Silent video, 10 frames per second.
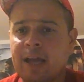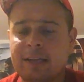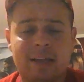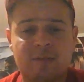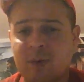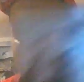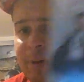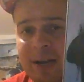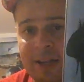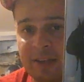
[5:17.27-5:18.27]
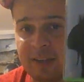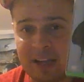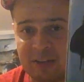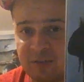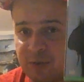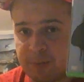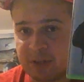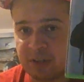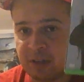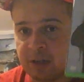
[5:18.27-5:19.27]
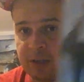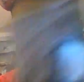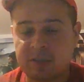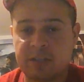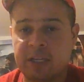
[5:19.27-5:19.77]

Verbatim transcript: and that's why Bond in the next film in uh,